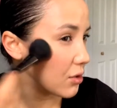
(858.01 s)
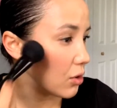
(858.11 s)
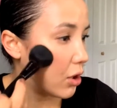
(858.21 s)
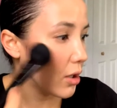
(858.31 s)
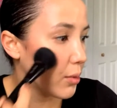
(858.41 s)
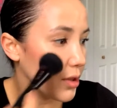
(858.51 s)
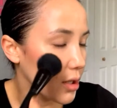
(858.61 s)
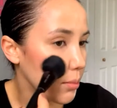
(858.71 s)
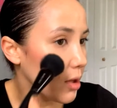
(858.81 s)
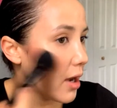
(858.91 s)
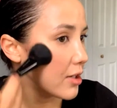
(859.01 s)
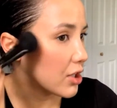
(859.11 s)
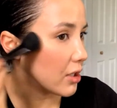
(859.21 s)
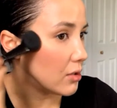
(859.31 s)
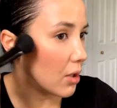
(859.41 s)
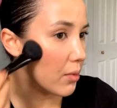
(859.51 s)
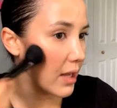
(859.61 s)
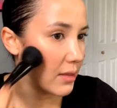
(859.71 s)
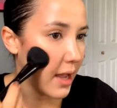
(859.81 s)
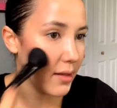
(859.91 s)
look with your blush and you don't
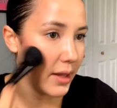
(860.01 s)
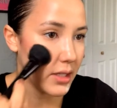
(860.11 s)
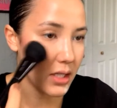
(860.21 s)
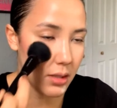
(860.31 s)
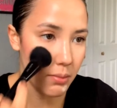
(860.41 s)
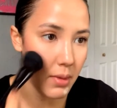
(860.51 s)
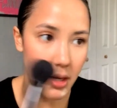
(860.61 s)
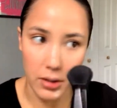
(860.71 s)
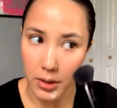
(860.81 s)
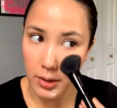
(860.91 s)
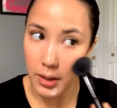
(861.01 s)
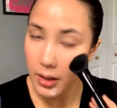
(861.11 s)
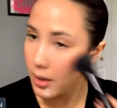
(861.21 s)
get that like smeared